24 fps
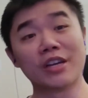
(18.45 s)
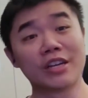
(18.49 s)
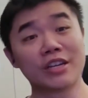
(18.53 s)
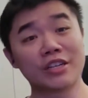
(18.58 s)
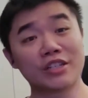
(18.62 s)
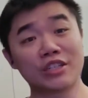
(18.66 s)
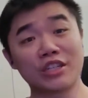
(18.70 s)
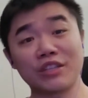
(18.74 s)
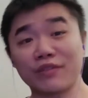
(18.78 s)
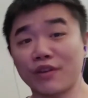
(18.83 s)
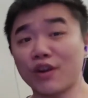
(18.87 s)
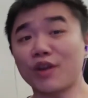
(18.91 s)

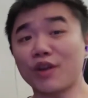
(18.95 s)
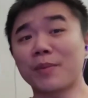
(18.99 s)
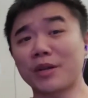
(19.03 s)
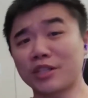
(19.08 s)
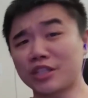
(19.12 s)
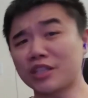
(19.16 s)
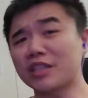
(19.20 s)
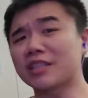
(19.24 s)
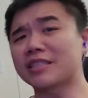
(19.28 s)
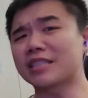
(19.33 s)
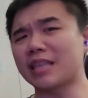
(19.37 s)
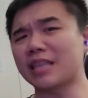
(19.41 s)
She's very much
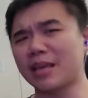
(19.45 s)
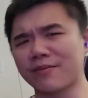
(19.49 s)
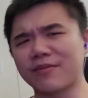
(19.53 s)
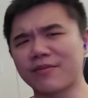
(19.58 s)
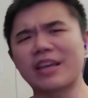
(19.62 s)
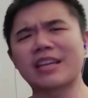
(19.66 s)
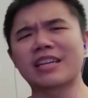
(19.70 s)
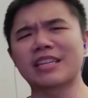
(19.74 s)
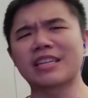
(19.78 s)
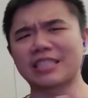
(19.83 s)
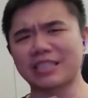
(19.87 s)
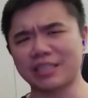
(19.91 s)
in the same
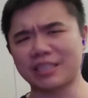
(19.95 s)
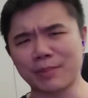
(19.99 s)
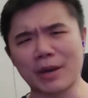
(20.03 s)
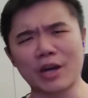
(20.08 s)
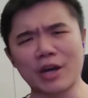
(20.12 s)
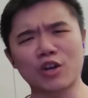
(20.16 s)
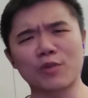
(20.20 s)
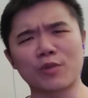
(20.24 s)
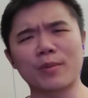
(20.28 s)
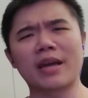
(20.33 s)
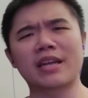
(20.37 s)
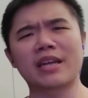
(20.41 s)
vein as
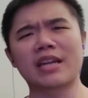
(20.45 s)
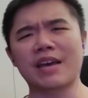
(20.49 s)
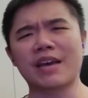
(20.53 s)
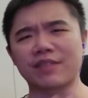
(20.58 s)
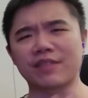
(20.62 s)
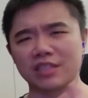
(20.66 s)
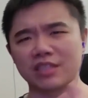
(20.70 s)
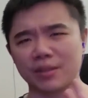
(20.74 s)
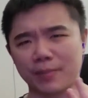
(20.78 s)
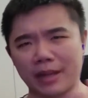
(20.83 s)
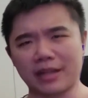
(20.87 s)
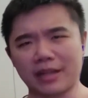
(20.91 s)
Spider Man,
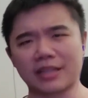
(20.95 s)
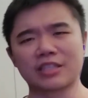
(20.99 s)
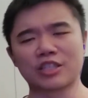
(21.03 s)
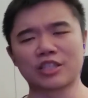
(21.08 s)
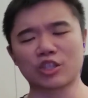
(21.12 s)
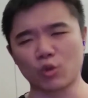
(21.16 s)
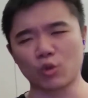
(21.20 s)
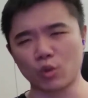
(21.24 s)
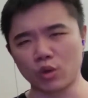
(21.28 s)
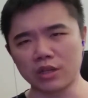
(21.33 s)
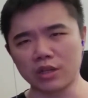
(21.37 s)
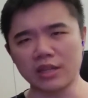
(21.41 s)
having to balance
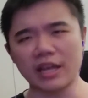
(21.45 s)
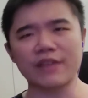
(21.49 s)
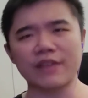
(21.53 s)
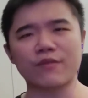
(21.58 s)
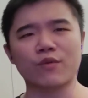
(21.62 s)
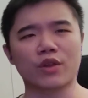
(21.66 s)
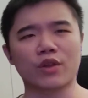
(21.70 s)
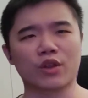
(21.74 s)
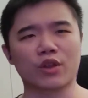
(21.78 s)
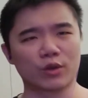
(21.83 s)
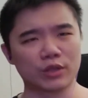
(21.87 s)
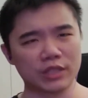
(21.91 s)
school life
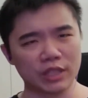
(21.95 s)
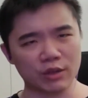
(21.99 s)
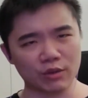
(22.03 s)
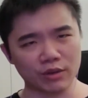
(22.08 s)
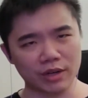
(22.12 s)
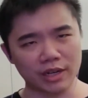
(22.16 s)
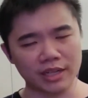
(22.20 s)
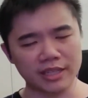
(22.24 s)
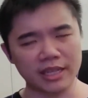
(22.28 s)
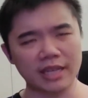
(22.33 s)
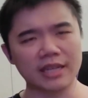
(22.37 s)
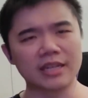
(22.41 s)
with her secret
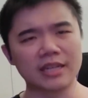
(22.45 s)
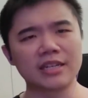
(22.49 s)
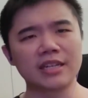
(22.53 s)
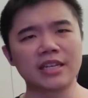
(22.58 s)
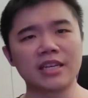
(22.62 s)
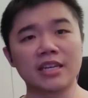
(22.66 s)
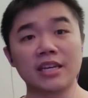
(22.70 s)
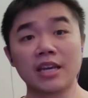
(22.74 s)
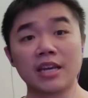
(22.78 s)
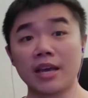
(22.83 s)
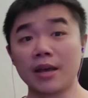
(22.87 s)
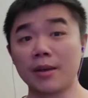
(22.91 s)

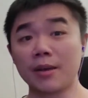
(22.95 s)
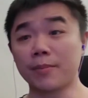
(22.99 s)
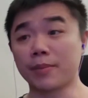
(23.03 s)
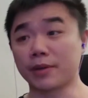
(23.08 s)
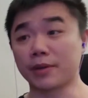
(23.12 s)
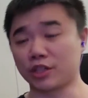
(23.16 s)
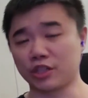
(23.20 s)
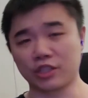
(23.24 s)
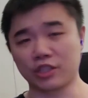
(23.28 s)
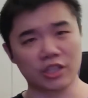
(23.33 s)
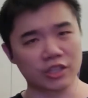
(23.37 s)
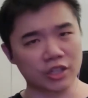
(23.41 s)
identity,
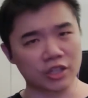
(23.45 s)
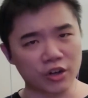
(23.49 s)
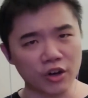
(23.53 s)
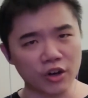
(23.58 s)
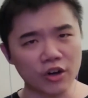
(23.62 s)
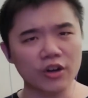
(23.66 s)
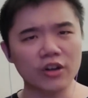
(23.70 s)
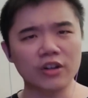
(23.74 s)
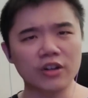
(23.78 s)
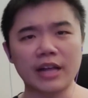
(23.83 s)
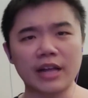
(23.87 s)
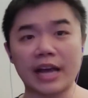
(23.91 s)
but she's a
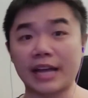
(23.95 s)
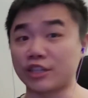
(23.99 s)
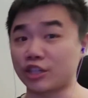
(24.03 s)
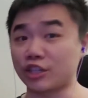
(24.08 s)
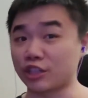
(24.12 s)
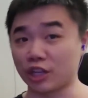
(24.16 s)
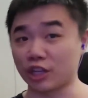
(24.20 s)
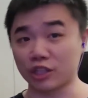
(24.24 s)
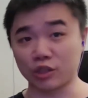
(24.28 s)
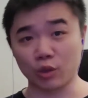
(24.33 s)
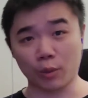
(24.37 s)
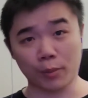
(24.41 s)
girl and she's
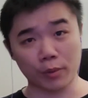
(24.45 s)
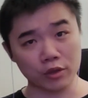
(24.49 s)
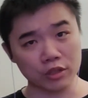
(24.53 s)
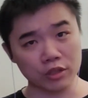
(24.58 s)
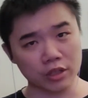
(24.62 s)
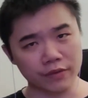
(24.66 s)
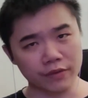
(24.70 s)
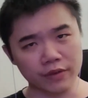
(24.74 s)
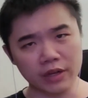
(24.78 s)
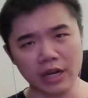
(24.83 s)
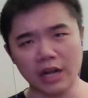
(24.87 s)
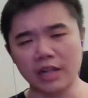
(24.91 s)
also a
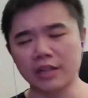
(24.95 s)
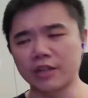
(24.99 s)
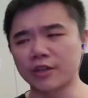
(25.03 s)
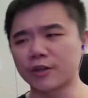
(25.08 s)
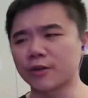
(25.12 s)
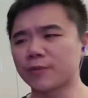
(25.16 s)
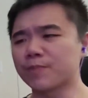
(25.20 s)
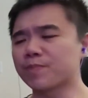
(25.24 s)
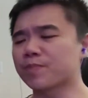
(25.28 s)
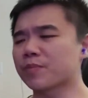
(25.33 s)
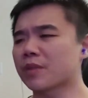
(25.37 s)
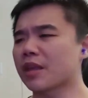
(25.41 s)
person of
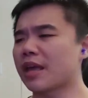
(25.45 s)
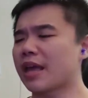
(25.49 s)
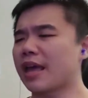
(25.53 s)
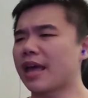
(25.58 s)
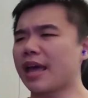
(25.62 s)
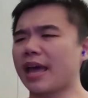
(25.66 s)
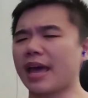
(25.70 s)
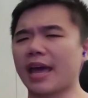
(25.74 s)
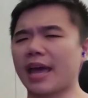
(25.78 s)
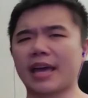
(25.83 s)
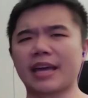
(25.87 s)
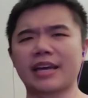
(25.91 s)
color.
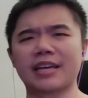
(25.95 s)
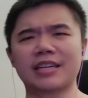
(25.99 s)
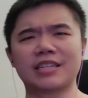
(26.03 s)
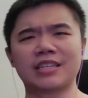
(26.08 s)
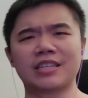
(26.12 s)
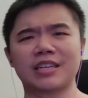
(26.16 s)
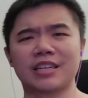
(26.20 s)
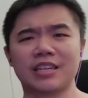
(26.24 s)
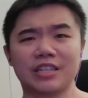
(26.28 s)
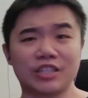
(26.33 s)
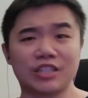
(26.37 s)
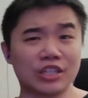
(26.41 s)
And
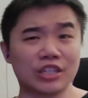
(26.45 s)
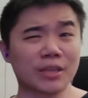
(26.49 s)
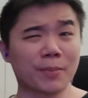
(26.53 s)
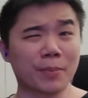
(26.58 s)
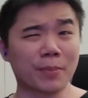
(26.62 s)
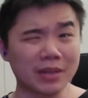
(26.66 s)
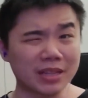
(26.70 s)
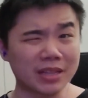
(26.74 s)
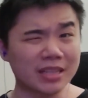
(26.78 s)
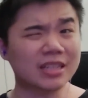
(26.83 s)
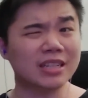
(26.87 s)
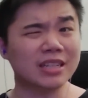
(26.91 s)
she's a
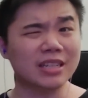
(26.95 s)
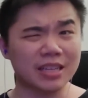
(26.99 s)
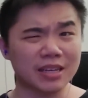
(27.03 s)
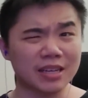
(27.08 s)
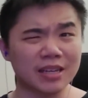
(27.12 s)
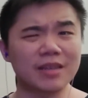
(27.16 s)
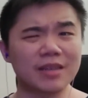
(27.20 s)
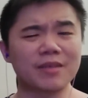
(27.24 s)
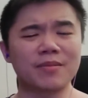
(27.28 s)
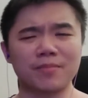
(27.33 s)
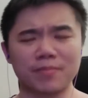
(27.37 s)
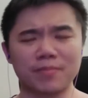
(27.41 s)

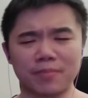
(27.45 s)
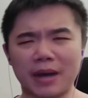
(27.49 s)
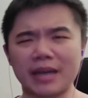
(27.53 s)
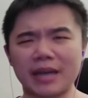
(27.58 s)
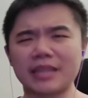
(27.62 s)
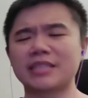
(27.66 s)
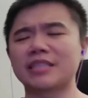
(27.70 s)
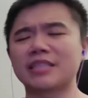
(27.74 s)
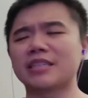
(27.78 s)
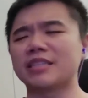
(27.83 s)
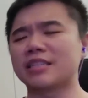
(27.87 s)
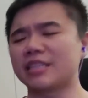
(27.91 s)
politically
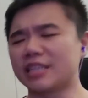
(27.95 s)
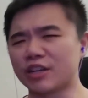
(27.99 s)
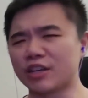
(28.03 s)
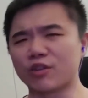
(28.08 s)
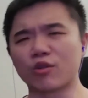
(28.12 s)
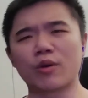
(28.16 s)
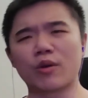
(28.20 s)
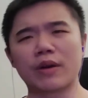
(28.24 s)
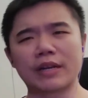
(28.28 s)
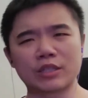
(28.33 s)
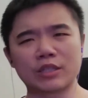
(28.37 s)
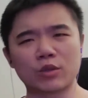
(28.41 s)
minded
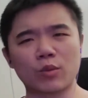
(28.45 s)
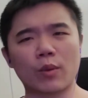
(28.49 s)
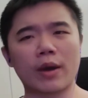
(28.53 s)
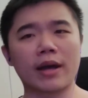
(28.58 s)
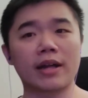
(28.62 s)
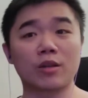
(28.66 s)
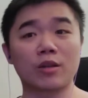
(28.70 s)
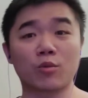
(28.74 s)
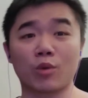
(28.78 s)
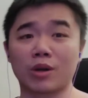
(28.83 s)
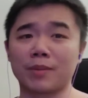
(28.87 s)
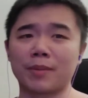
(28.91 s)
hero as
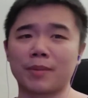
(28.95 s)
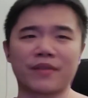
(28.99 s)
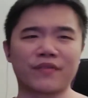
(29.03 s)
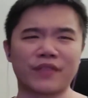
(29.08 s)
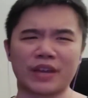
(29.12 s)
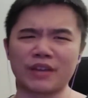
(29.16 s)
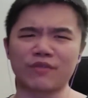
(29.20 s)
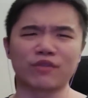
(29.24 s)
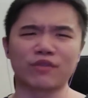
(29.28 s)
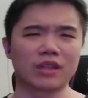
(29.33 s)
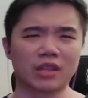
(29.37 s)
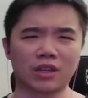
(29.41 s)
well. One of my
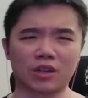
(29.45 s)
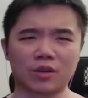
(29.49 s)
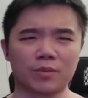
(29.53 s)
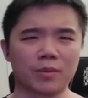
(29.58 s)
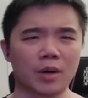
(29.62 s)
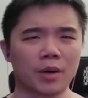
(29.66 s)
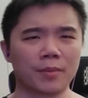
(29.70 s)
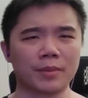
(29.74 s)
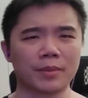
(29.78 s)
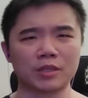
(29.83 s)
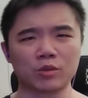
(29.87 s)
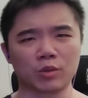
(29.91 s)
favorite little
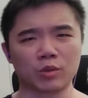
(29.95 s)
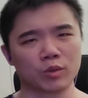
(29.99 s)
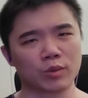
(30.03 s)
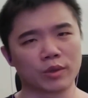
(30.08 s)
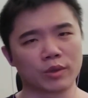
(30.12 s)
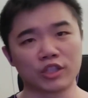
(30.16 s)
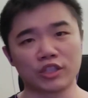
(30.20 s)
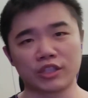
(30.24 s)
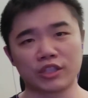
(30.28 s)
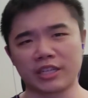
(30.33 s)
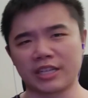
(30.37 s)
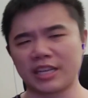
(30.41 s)
moments was when
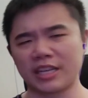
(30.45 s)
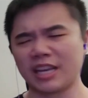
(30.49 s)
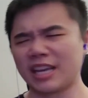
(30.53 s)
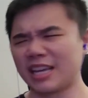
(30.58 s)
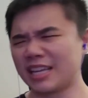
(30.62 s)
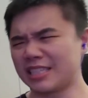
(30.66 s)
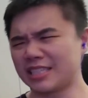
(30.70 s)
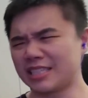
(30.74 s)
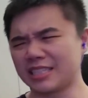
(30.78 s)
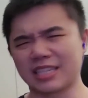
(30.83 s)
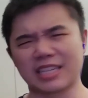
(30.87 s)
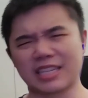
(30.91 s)
she
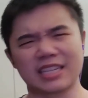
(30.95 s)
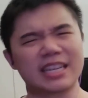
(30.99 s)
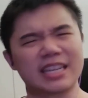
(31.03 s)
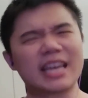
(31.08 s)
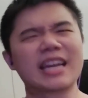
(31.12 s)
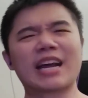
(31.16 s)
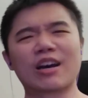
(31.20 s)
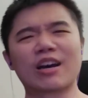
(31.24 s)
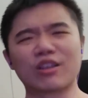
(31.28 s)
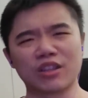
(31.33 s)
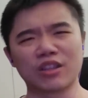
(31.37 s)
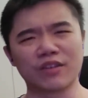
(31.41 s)
did a get
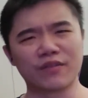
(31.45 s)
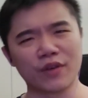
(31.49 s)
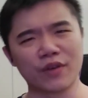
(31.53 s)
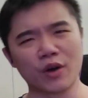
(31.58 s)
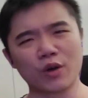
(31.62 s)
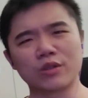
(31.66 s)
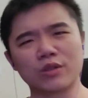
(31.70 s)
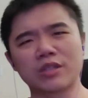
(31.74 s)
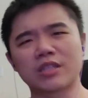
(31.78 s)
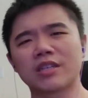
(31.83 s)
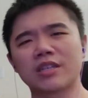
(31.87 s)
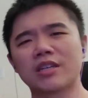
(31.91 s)
out the
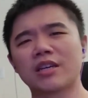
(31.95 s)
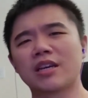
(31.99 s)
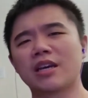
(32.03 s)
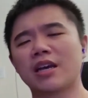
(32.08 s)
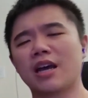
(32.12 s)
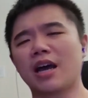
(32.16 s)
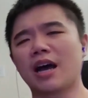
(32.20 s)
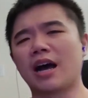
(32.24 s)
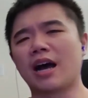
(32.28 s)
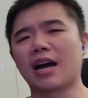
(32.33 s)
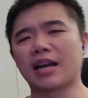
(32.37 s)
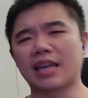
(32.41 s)
vote
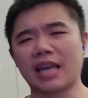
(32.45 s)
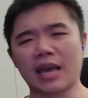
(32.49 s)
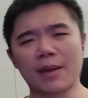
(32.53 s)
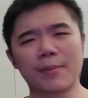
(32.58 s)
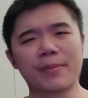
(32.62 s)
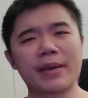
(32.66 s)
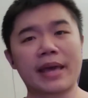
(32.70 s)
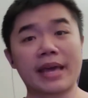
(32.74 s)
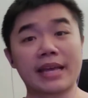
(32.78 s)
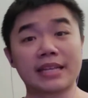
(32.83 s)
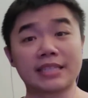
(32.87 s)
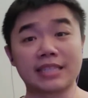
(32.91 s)
uh,
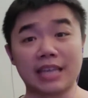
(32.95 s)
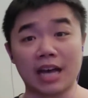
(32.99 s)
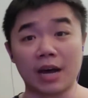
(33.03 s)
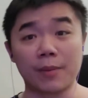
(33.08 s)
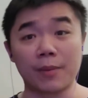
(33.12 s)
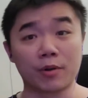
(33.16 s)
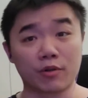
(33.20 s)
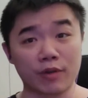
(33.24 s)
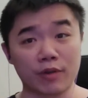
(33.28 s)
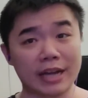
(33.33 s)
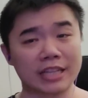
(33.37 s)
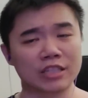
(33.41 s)
campaign to help
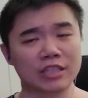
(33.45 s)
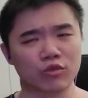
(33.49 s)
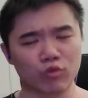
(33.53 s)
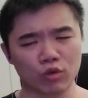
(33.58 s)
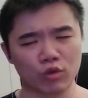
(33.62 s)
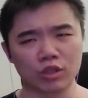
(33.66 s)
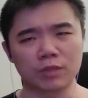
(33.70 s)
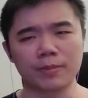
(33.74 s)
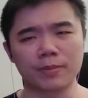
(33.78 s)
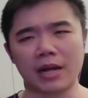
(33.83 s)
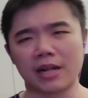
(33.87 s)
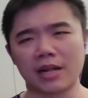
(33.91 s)
a
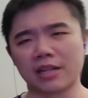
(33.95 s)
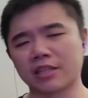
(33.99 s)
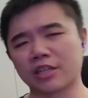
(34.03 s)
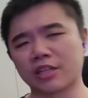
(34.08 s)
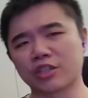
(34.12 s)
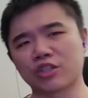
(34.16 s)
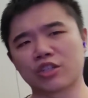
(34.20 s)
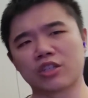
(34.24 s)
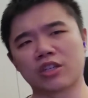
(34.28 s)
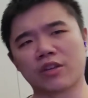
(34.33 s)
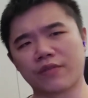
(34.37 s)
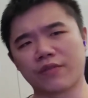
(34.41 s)
grassroots
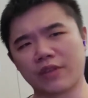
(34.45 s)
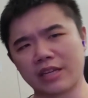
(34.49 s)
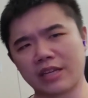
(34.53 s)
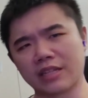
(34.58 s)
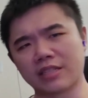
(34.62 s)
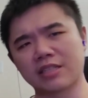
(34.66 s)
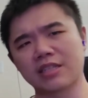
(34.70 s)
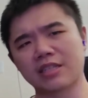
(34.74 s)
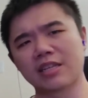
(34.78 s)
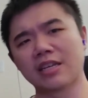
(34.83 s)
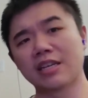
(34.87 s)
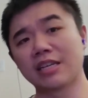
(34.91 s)
politician
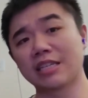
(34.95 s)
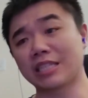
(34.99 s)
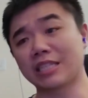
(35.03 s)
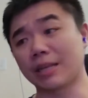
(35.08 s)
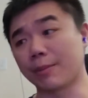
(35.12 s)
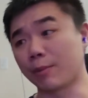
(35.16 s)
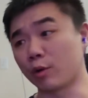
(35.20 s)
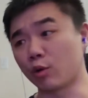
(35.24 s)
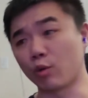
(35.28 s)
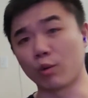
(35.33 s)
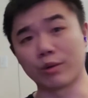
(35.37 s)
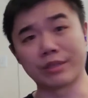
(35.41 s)
defeat
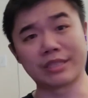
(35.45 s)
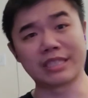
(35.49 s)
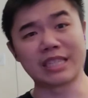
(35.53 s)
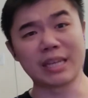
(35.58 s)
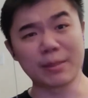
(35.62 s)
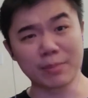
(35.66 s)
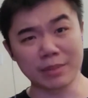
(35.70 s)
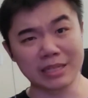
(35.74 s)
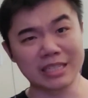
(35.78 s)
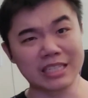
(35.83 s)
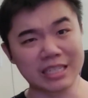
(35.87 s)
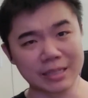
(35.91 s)
someone who was
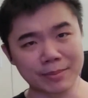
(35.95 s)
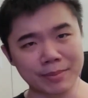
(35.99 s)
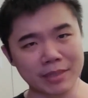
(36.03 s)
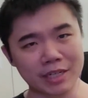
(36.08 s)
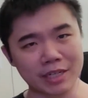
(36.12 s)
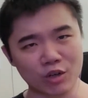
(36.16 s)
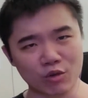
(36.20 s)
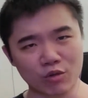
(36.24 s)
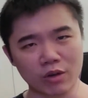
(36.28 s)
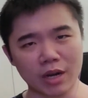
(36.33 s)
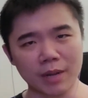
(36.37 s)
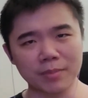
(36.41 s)
deeply, deeply
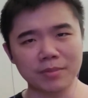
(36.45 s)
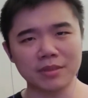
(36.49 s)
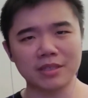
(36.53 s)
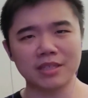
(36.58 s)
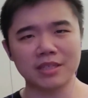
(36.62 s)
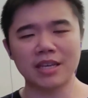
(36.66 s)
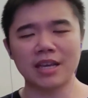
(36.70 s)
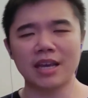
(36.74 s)
corrupt.